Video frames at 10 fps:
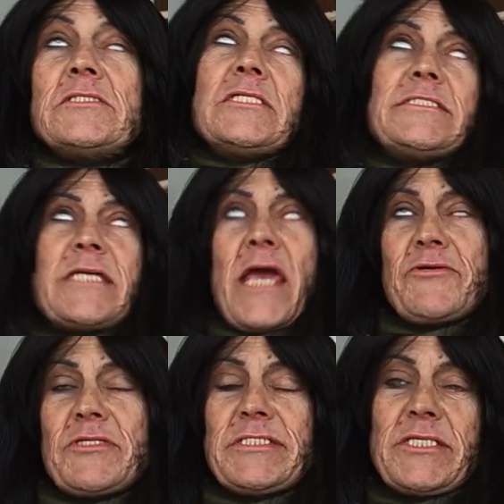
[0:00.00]
Just
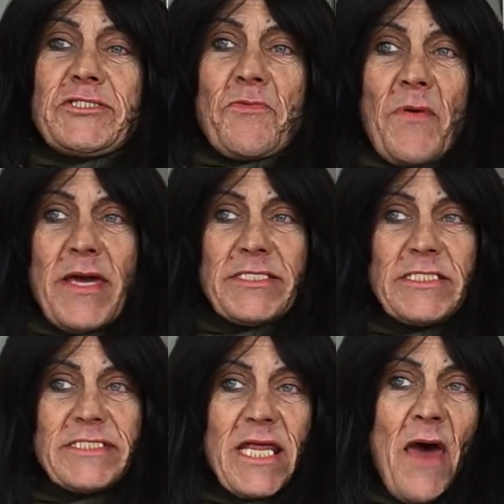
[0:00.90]
dangerous
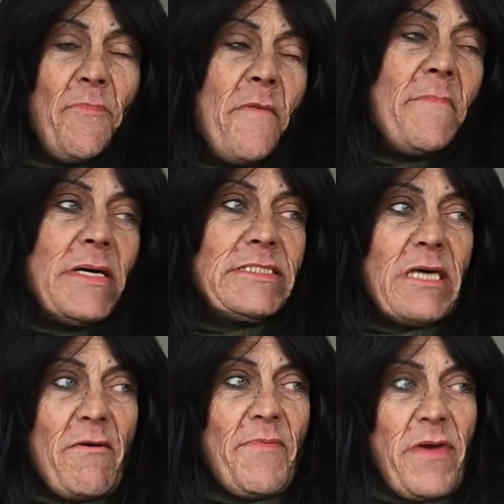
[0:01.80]
situations that I put
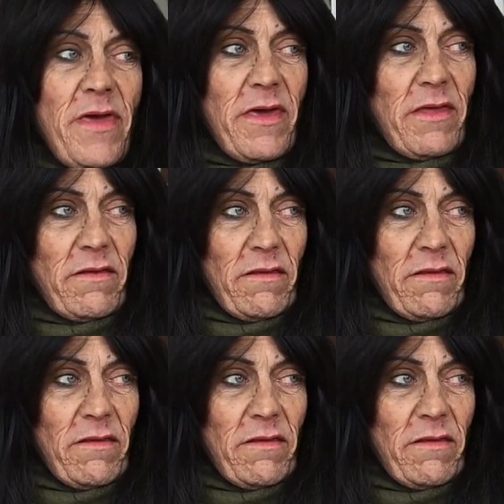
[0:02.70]
myself in.